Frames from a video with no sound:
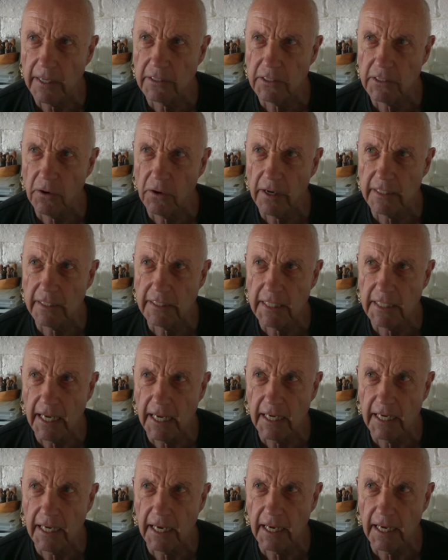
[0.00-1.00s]
So I said,
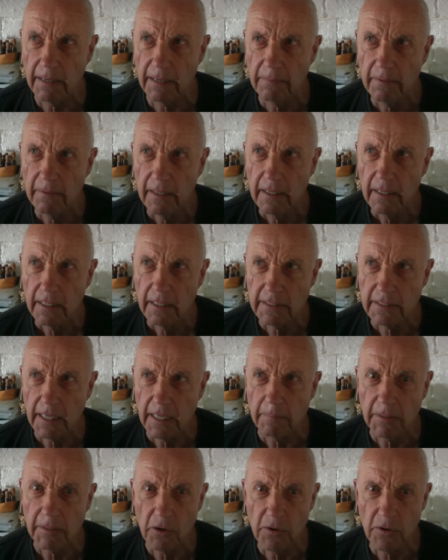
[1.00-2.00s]

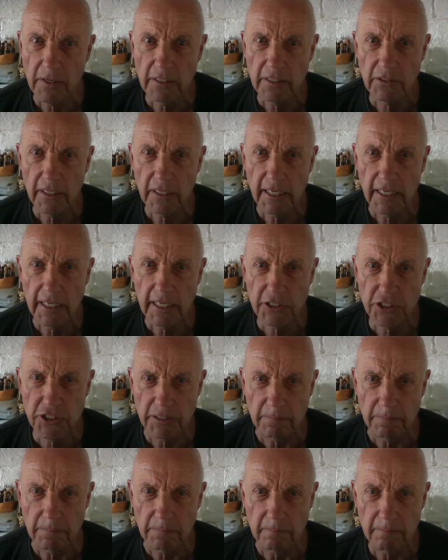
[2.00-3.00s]
I'm going to
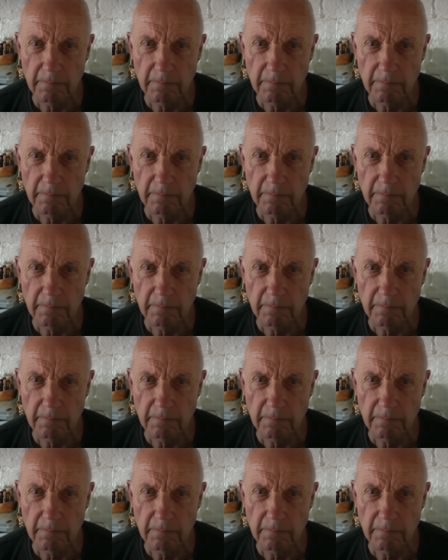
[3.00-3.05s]
Isham.